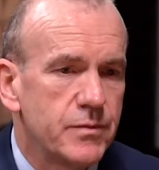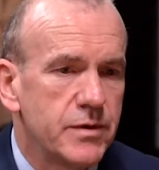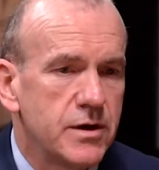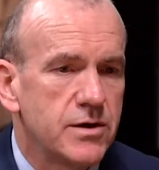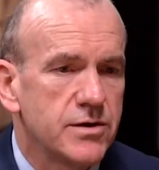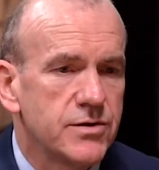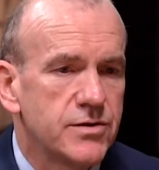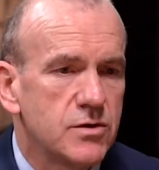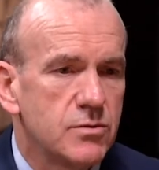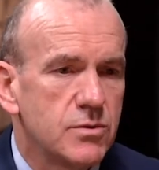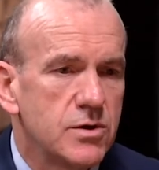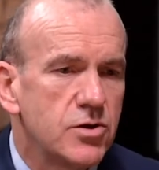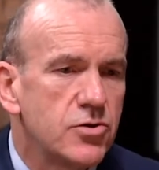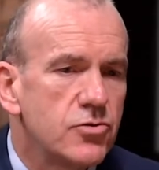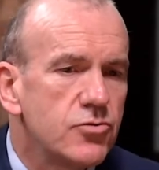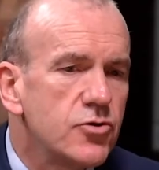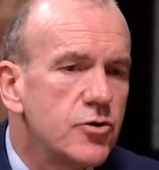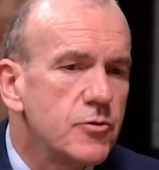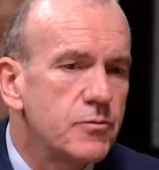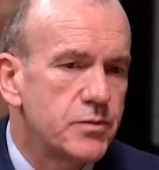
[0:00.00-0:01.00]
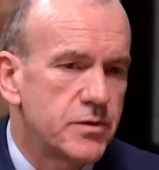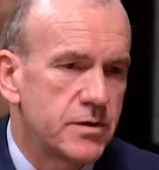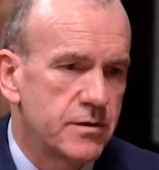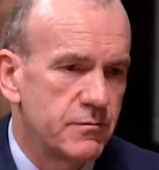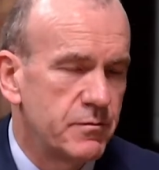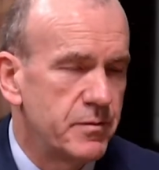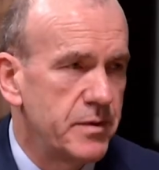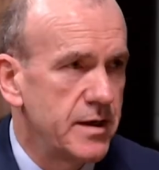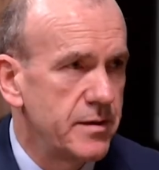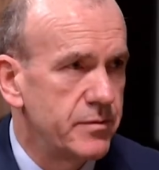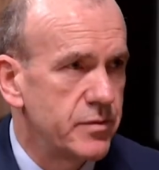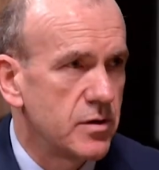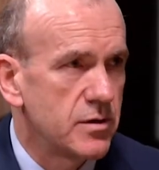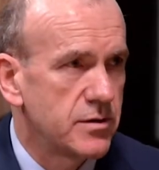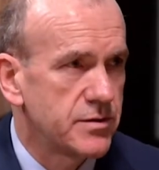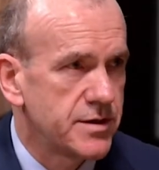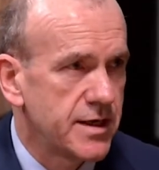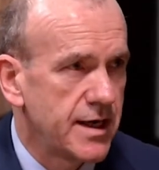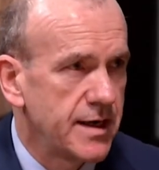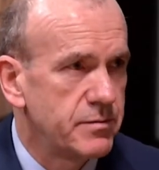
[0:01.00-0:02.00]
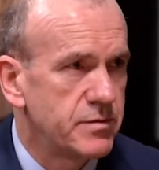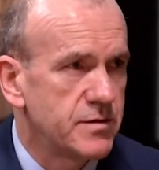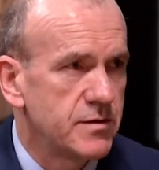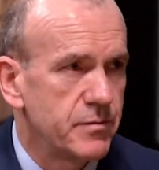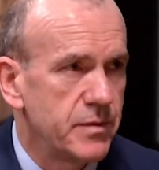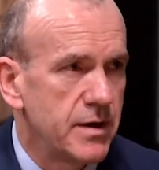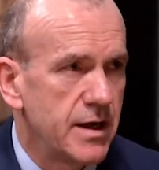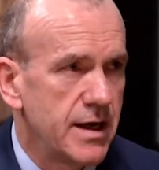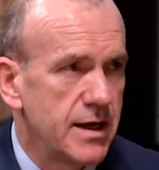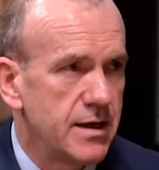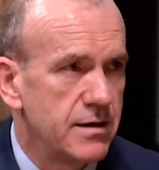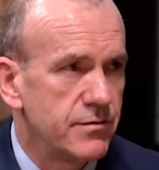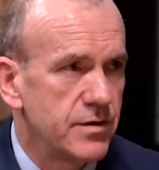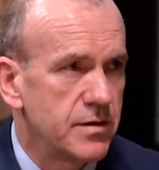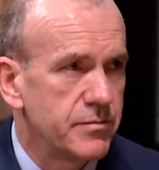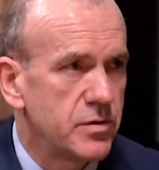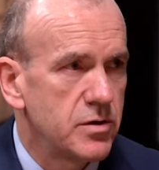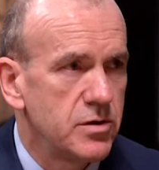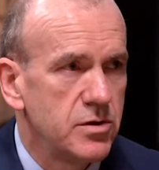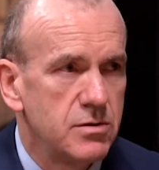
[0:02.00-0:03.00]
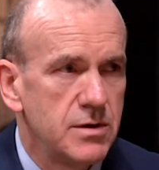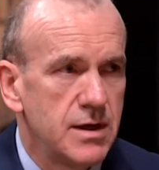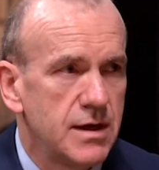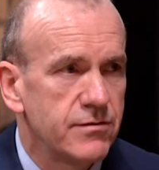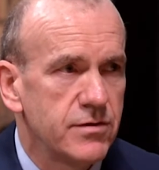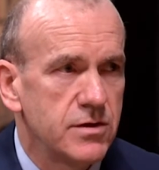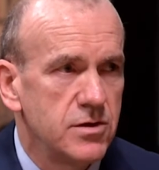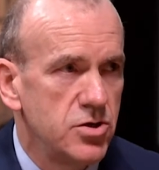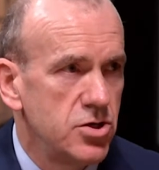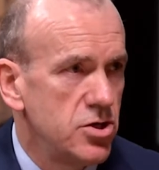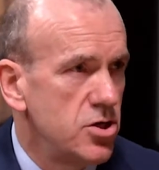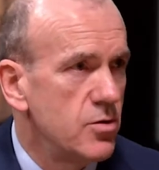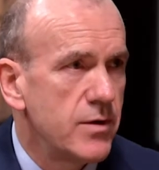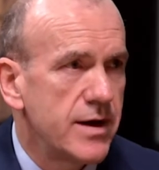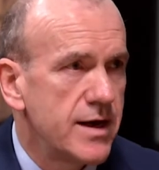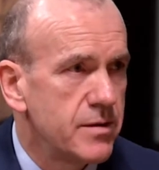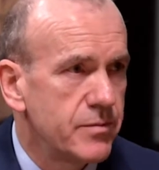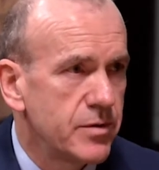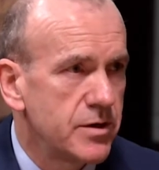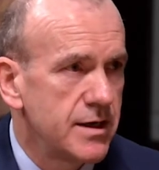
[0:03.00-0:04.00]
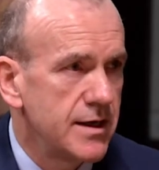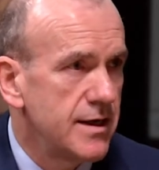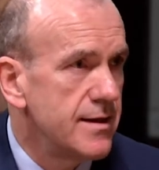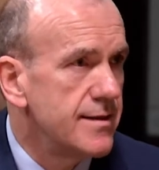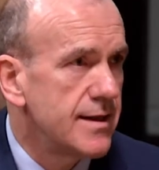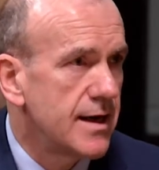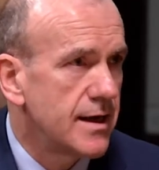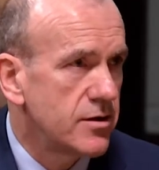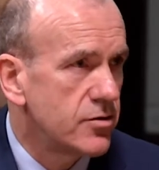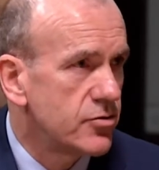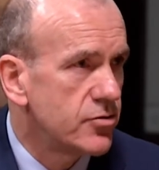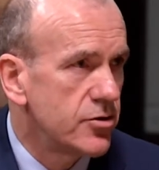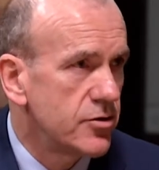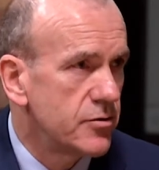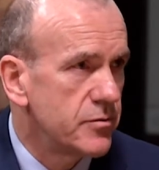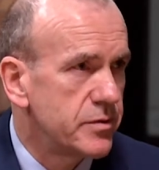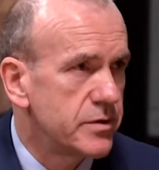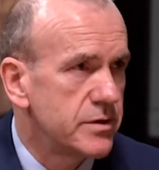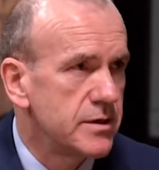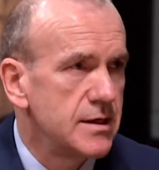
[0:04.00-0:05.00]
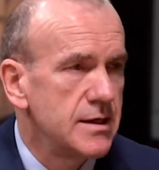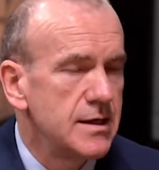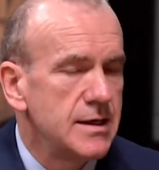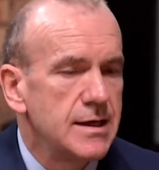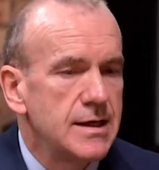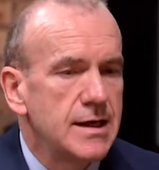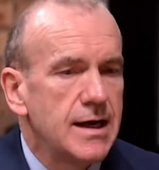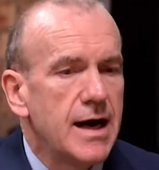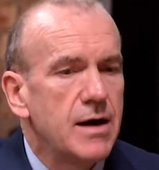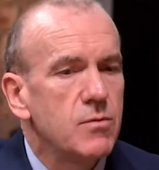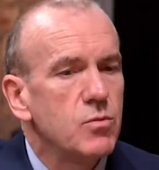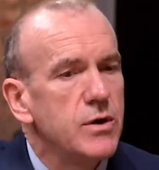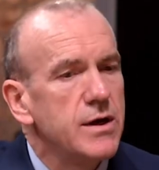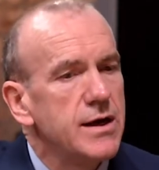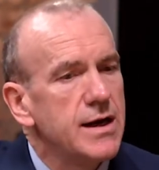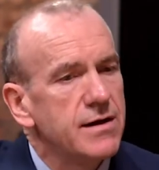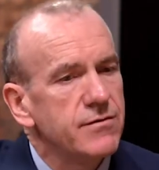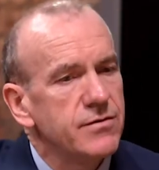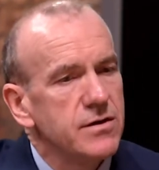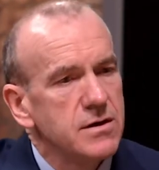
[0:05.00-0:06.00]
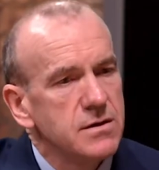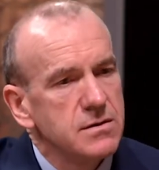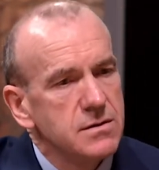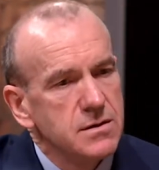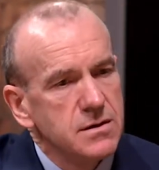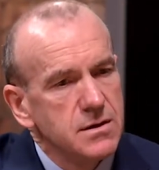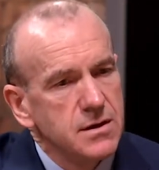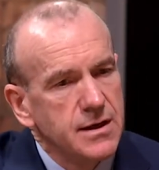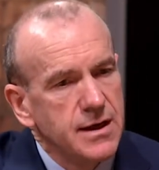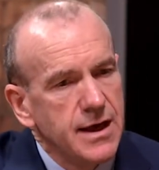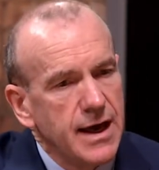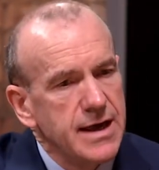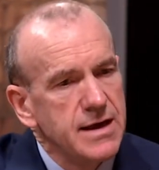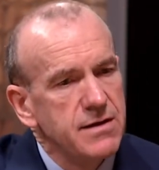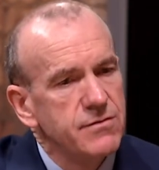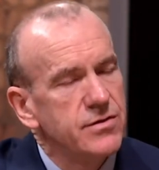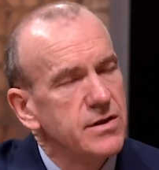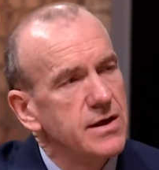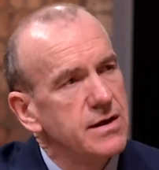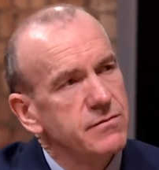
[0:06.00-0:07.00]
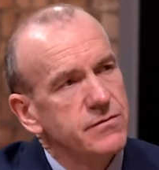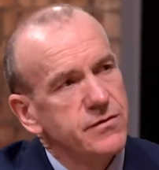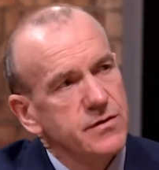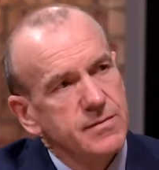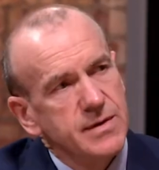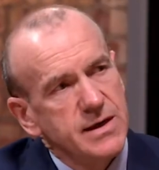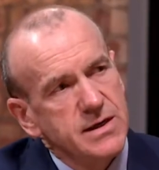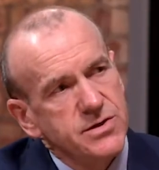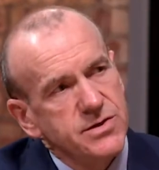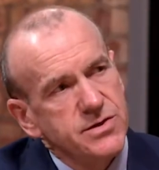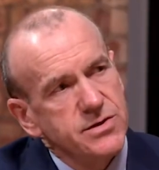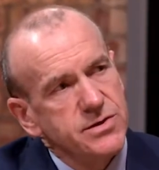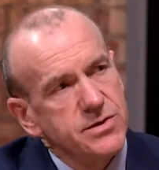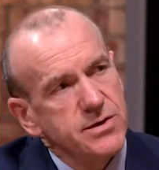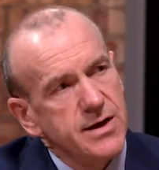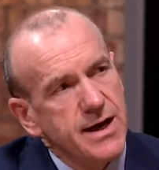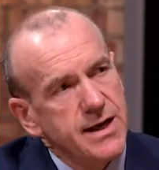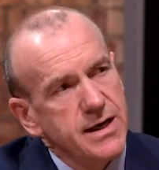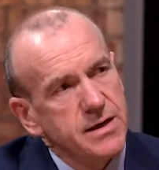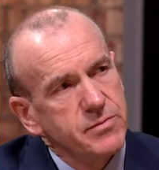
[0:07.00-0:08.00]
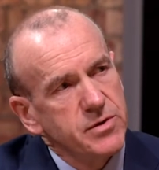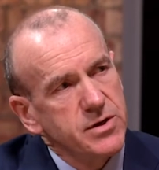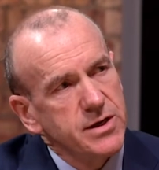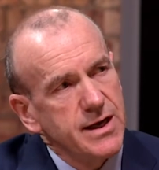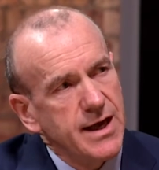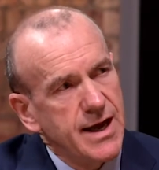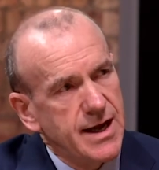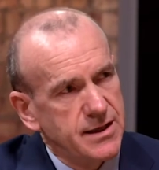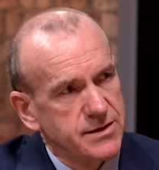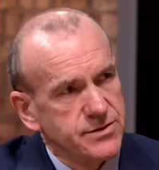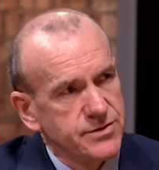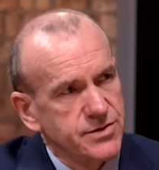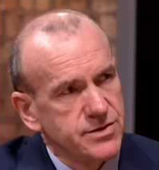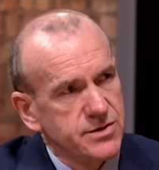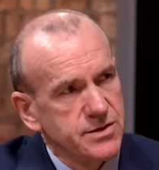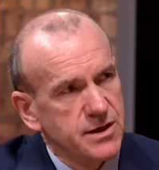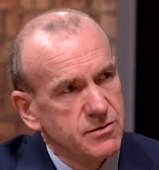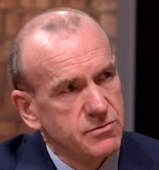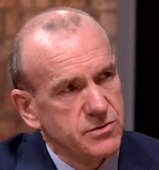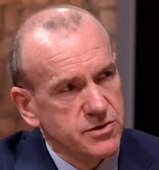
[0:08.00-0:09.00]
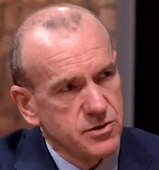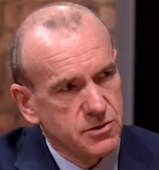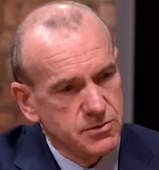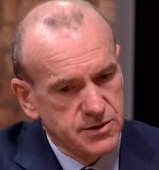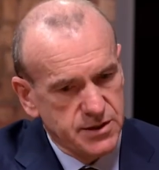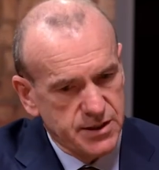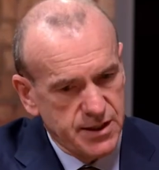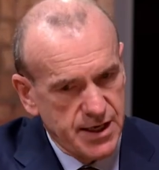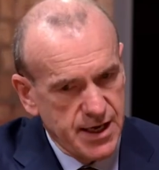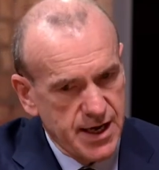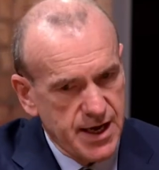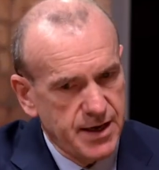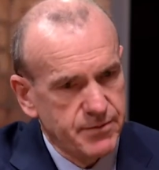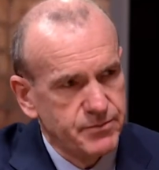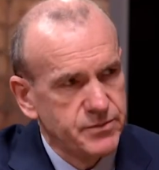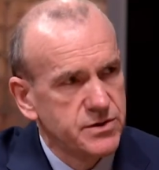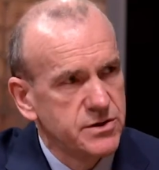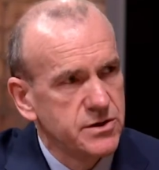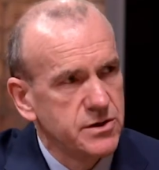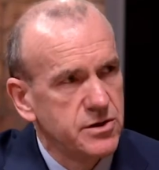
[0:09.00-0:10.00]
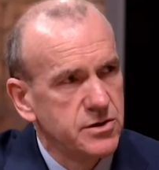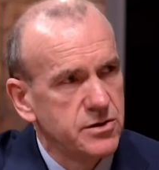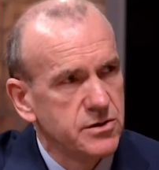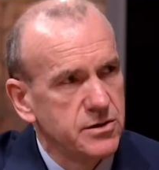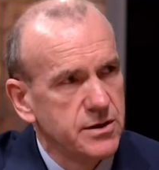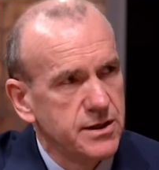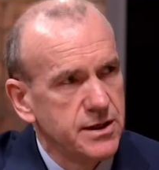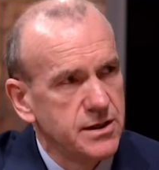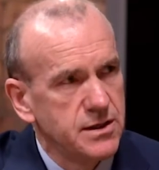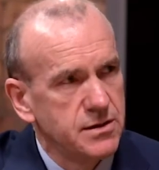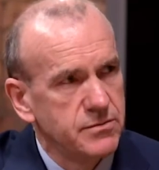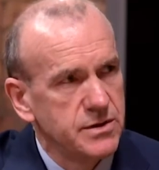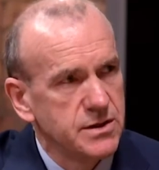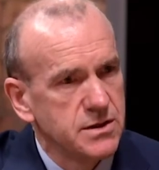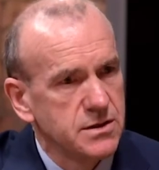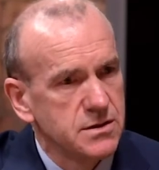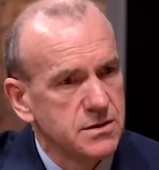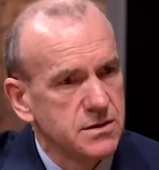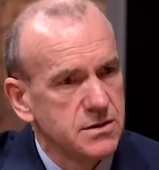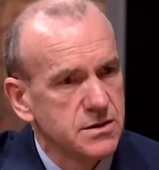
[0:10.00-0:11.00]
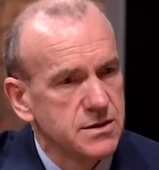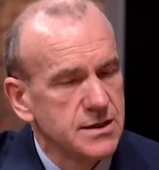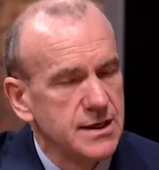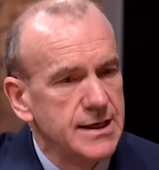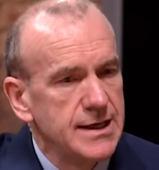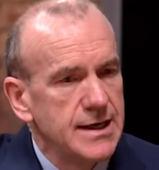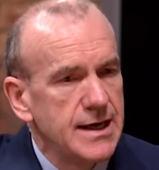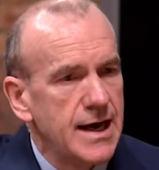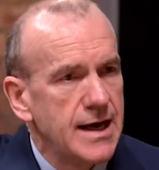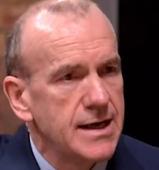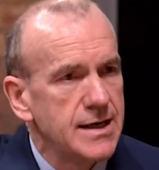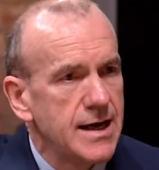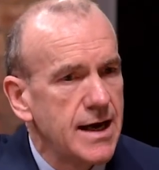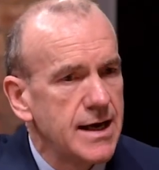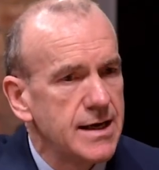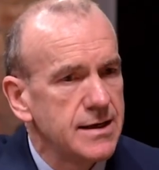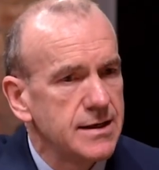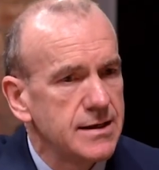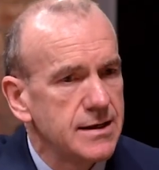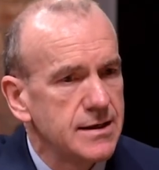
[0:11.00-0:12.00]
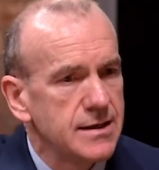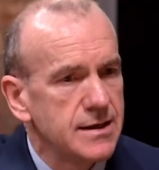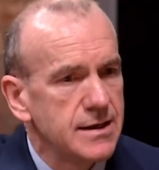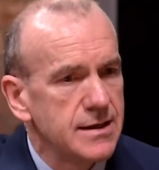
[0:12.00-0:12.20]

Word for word: because there were groups of people or types of behaviour, but you never knew anybody in that group. And we never gave the information to anybody else. It was always kept securely in the business. And, and